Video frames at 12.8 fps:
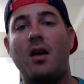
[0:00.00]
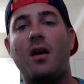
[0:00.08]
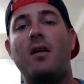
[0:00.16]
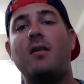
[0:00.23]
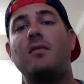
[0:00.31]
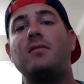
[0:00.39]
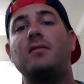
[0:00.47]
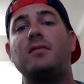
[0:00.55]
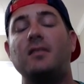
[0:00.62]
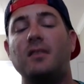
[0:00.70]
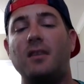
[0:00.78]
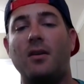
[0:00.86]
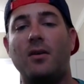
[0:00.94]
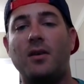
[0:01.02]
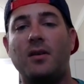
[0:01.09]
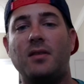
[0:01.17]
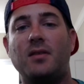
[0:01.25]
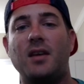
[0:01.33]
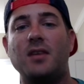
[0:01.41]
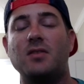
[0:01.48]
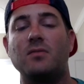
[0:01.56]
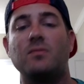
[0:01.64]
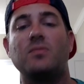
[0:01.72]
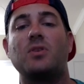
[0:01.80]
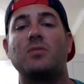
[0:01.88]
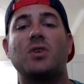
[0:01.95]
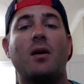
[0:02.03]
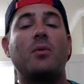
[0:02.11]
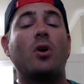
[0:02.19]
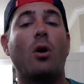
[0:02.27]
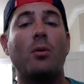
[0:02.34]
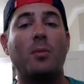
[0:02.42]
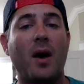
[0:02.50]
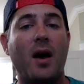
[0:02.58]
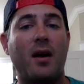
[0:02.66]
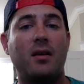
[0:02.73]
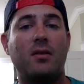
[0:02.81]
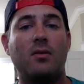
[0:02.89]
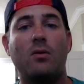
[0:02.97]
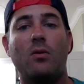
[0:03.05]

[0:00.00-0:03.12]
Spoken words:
and it takes him some time to call me back,